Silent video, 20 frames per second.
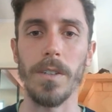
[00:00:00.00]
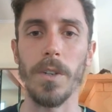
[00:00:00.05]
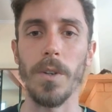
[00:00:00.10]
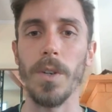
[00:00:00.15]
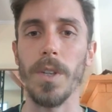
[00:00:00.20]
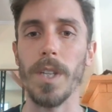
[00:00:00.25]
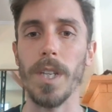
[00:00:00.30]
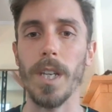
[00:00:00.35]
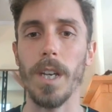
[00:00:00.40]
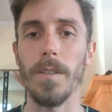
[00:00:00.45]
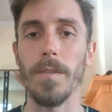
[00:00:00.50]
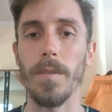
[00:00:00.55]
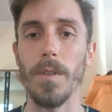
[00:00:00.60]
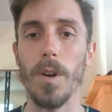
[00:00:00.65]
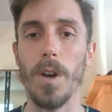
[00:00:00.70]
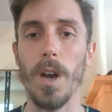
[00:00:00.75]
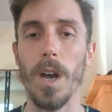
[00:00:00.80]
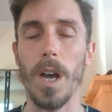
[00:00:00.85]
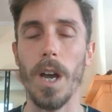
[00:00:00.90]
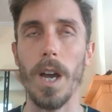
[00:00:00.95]
So you can think of
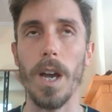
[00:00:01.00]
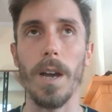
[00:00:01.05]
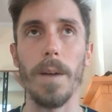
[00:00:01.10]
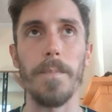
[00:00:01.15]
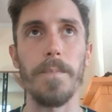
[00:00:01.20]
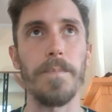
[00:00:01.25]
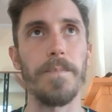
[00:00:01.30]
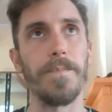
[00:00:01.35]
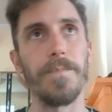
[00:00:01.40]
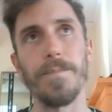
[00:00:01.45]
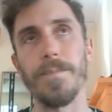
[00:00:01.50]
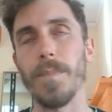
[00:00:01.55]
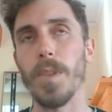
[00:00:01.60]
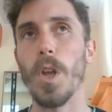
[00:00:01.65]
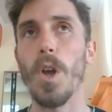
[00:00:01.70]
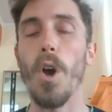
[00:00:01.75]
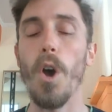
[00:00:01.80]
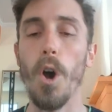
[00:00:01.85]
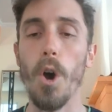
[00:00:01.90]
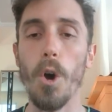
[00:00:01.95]

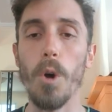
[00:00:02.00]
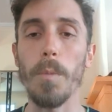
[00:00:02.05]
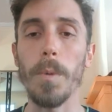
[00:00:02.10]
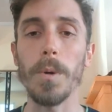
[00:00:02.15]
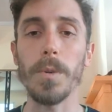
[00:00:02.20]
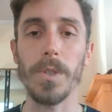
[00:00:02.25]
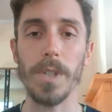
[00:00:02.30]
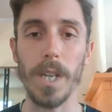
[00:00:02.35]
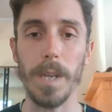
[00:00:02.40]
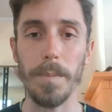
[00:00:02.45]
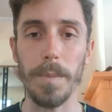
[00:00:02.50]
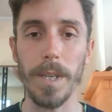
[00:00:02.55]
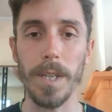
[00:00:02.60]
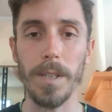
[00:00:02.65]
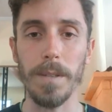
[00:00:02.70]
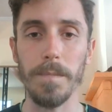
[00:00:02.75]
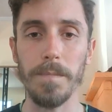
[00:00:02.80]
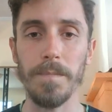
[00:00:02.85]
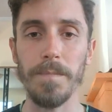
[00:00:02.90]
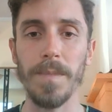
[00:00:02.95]
Homo
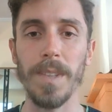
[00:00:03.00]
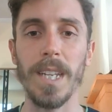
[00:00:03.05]
sapien.